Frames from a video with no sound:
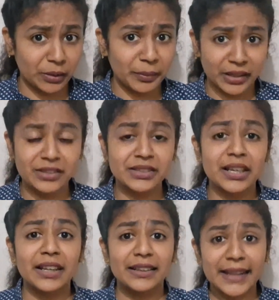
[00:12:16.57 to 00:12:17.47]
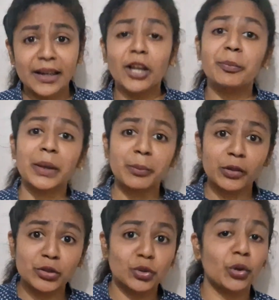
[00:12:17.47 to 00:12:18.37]
because there are people
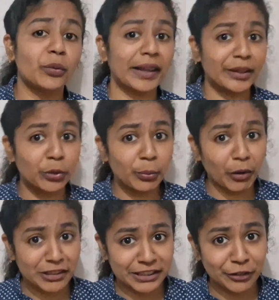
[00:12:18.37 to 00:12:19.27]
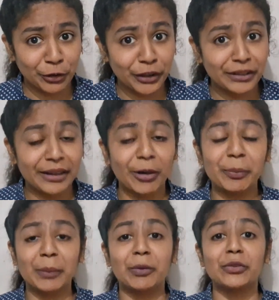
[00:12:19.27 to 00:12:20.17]
who scored very good marks in audit, there are
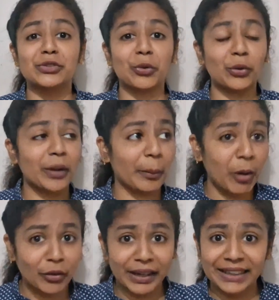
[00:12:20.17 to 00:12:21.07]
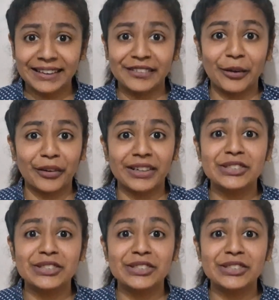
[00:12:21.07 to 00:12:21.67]
people who scored above 90 in audit.